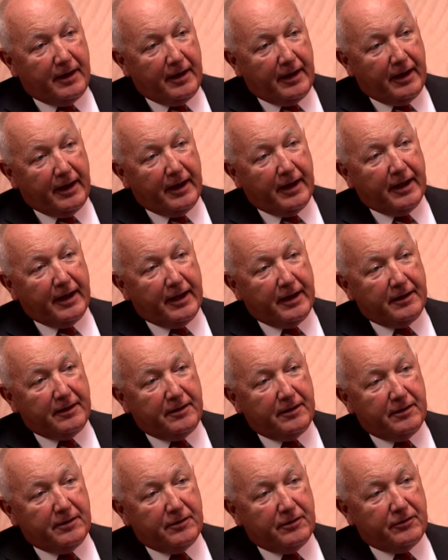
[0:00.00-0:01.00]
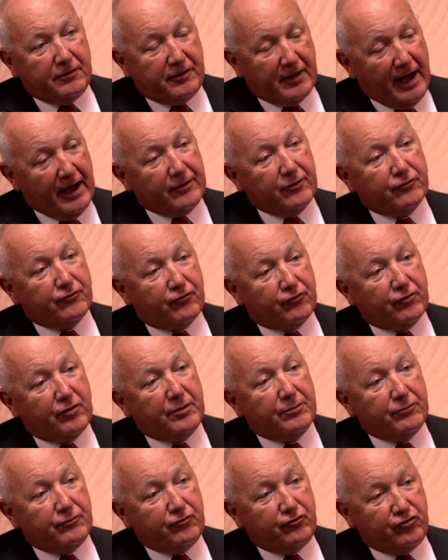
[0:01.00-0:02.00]
and Donald
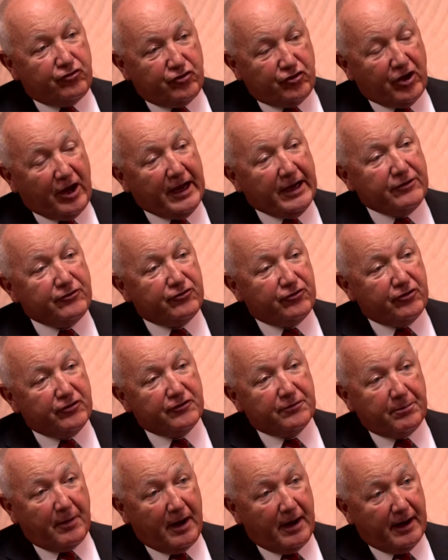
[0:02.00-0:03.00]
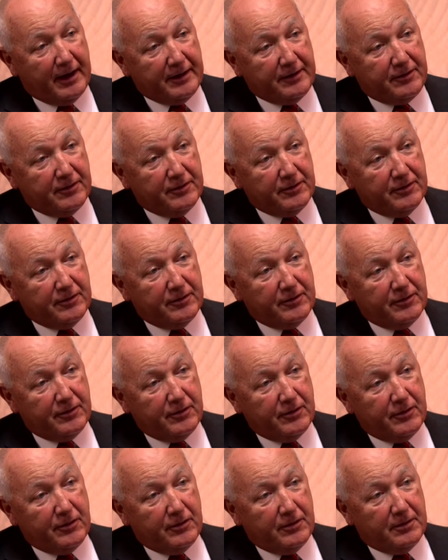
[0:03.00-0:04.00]
Trump changed his mind.
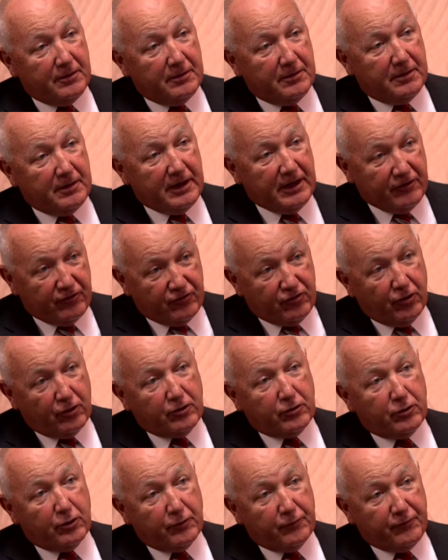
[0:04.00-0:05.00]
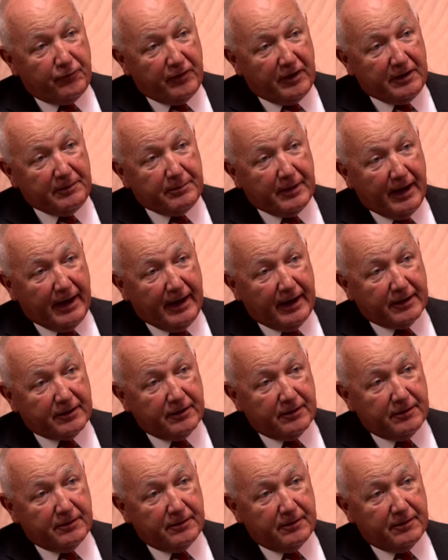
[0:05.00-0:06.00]
He took their
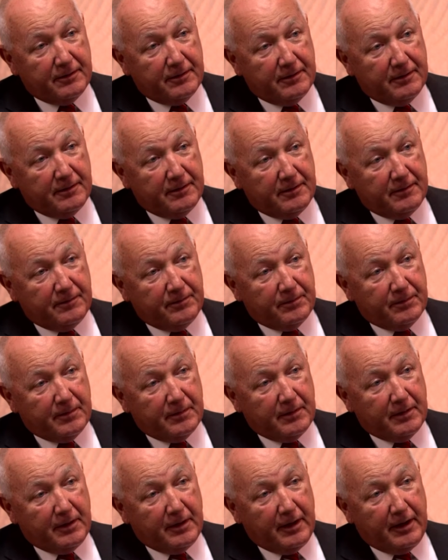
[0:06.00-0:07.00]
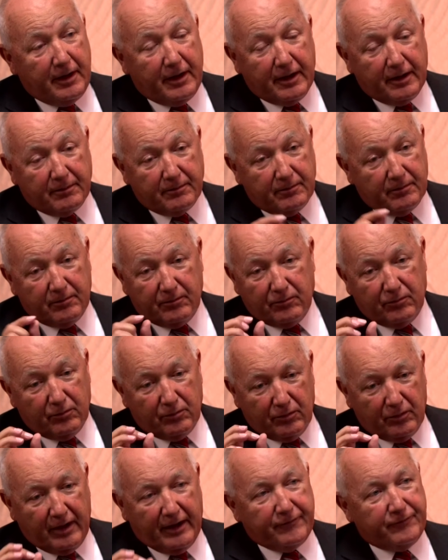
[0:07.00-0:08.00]
feedback and
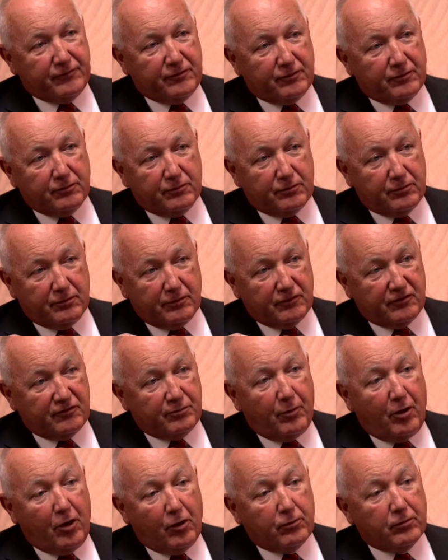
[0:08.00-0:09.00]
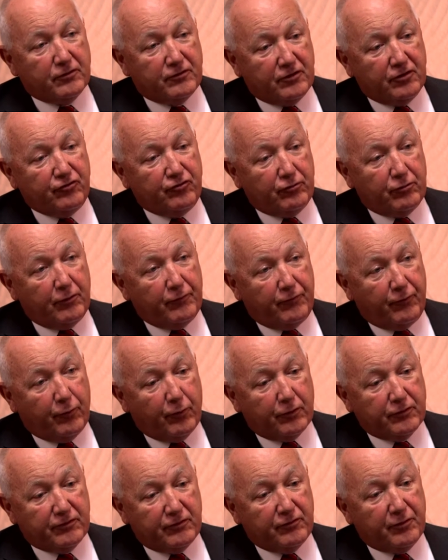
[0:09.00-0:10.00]
left a, a small residual
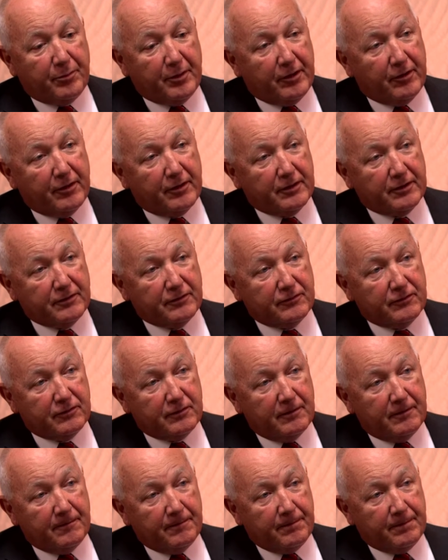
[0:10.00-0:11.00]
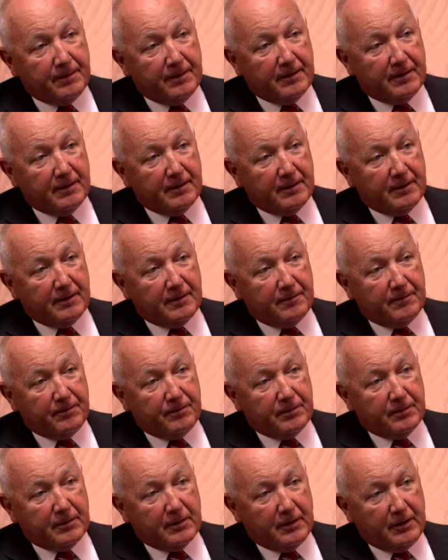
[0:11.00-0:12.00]
force of Americans
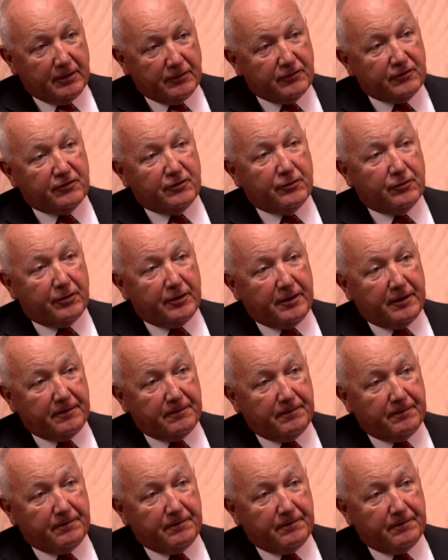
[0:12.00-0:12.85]
in Syria.